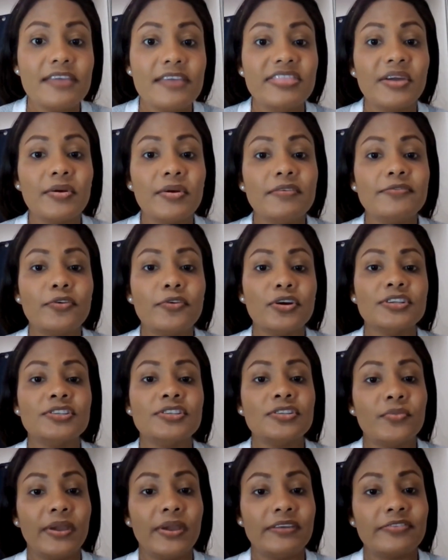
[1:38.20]
They were
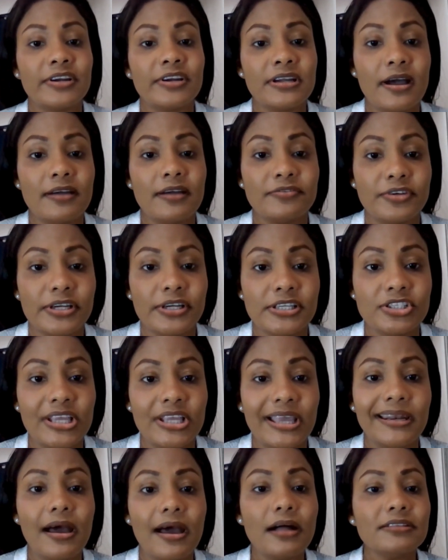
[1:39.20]
forced to wait for coverage,
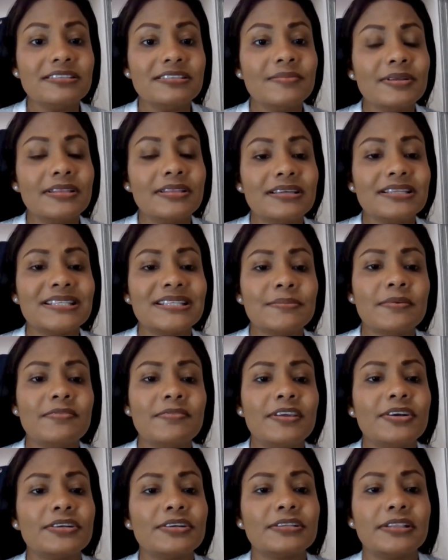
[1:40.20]
and ultimately, some of
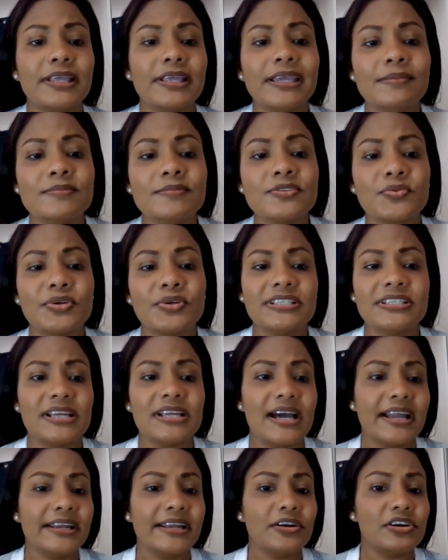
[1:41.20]
their claims were
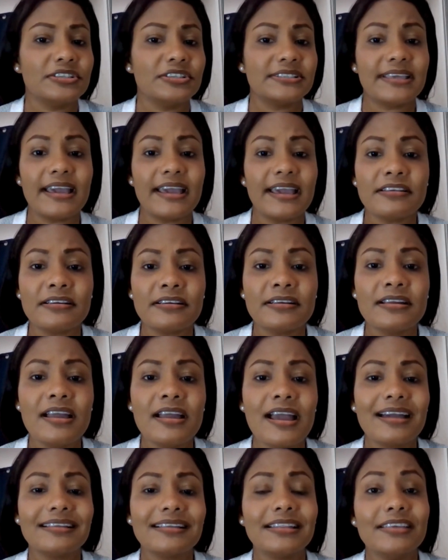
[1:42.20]
denied altogether,
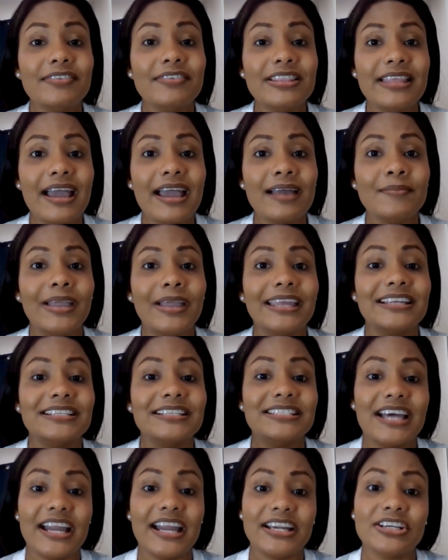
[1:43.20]
leaving them in
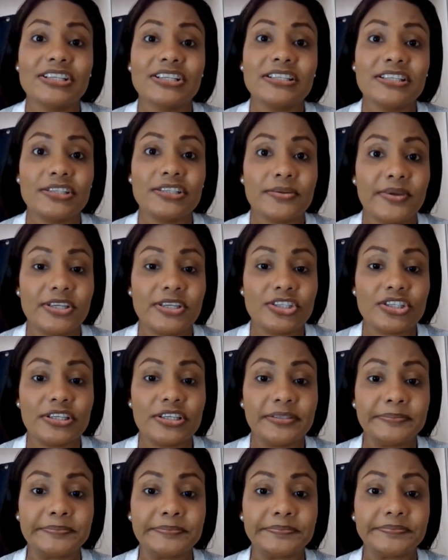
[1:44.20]
a dire
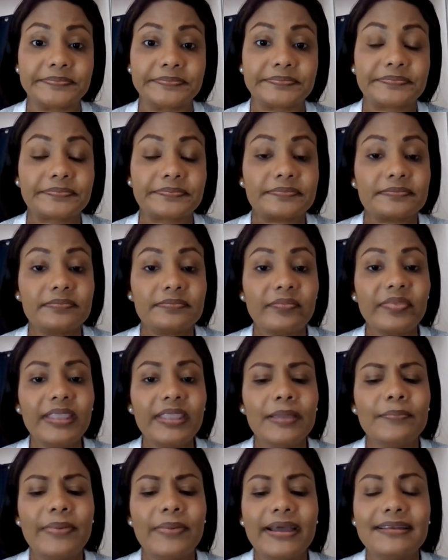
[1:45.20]
situation.
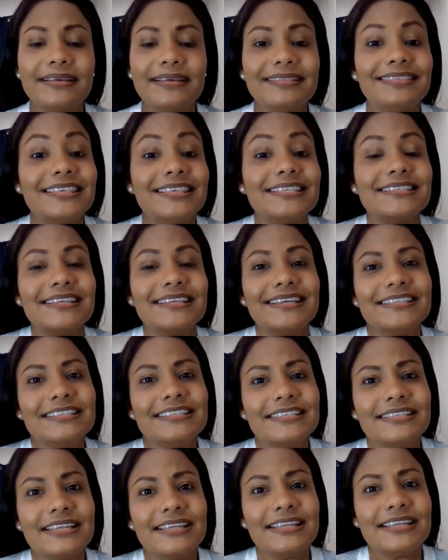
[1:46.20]
But this
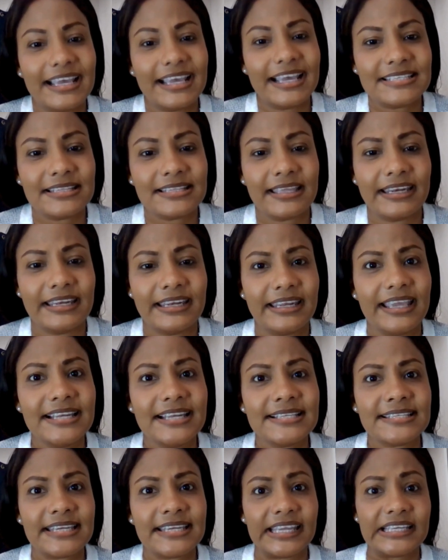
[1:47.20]
isn't an isolated
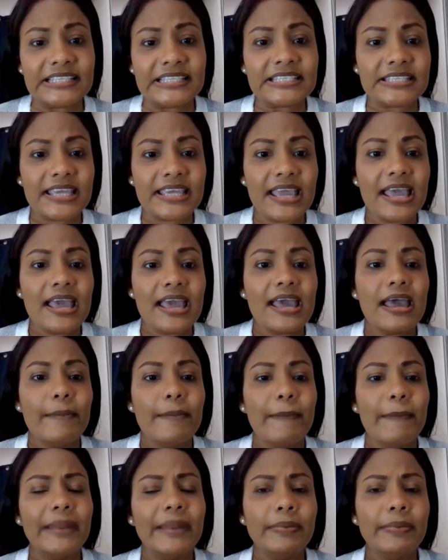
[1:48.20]
incident.
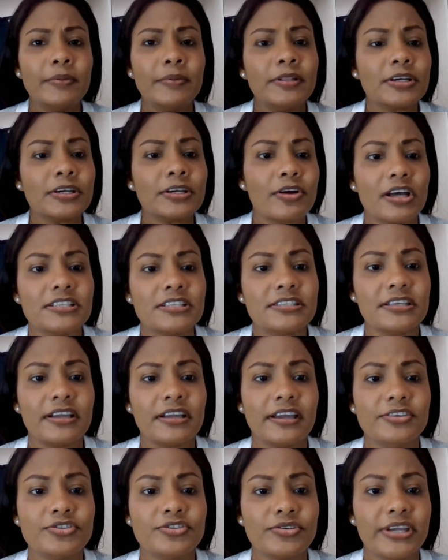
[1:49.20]
Many people across the
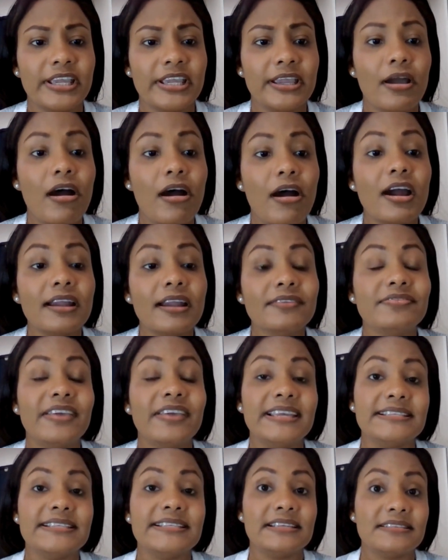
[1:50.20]
country are
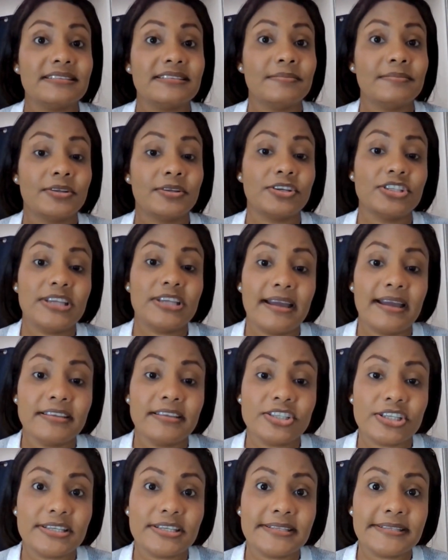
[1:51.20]
facing similar
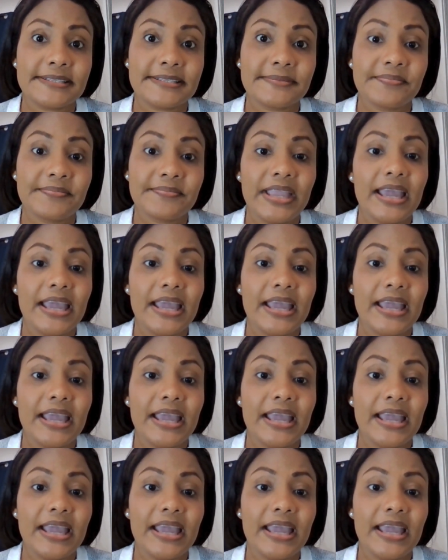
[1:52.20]
challenges.